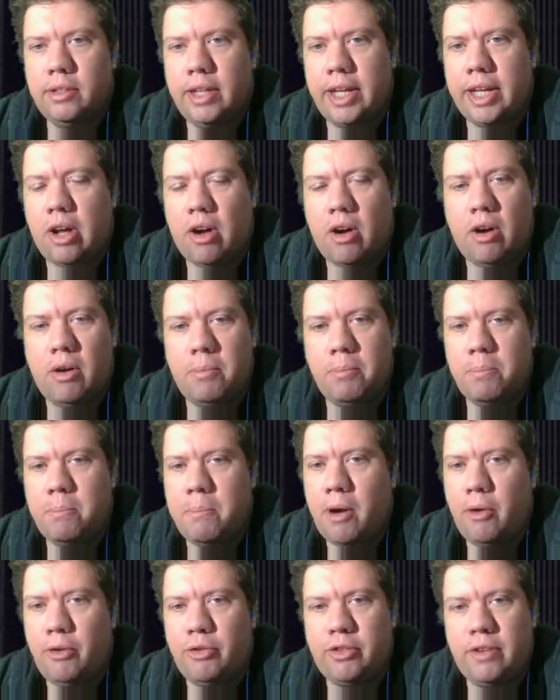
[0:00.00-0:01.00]
Like,
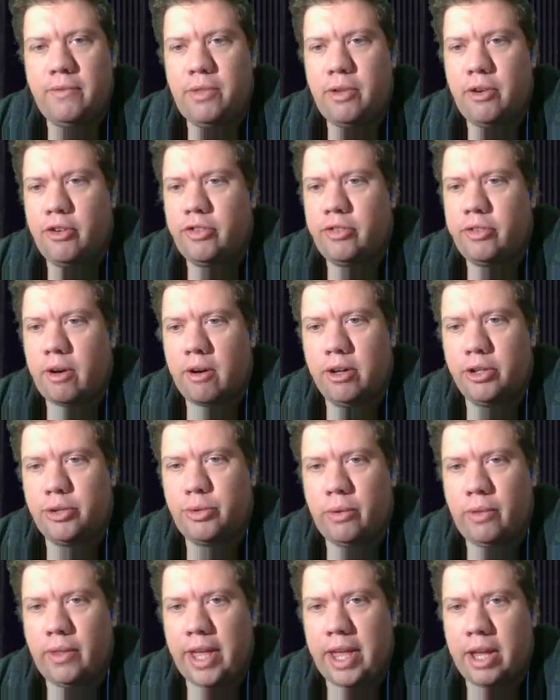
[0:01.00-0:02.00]
most of their
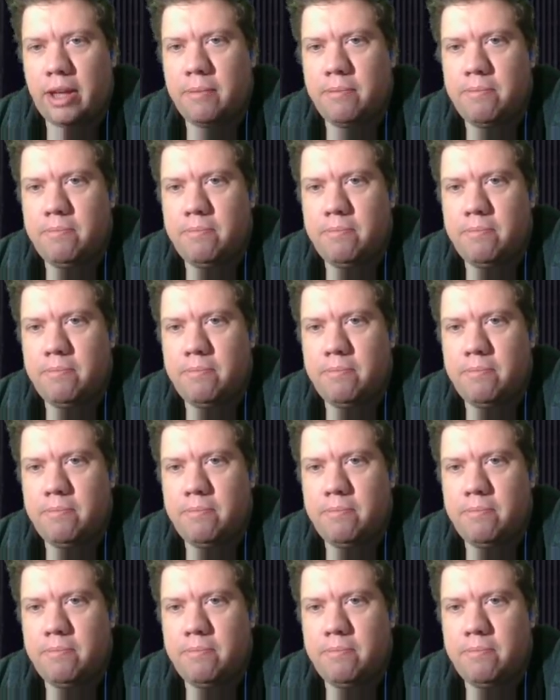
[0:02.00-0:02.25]
stars were, like,